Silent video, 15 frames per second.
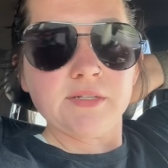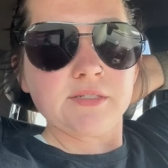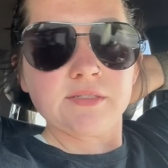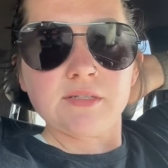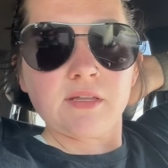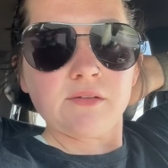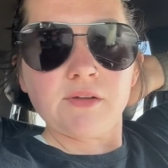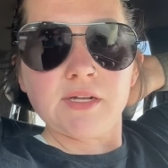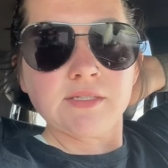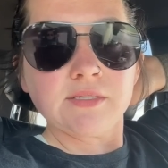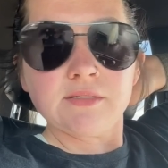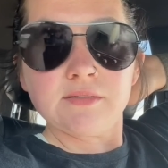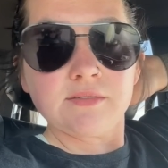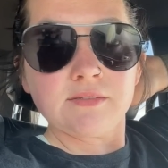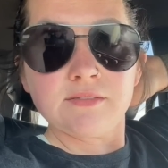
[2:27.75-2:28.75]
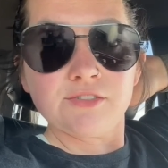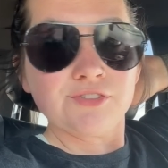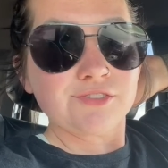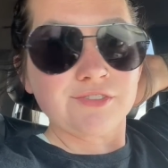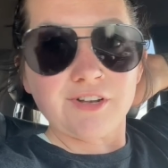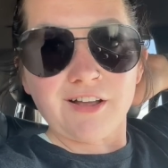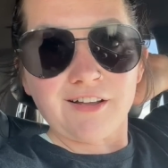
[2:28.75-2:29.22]
because otherwise it's
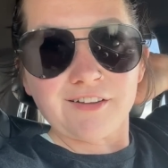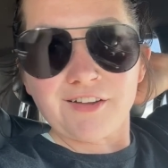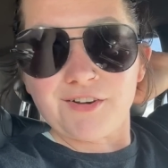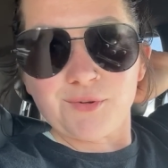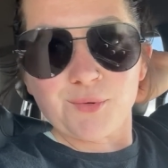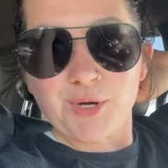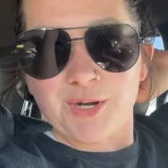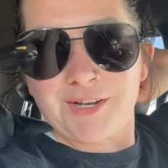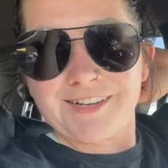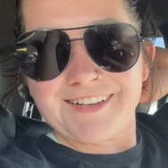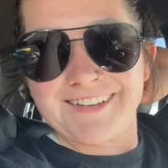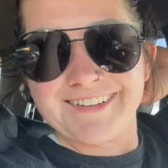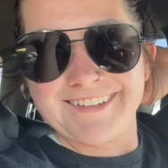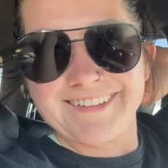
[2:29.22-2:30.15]
just not gonna work.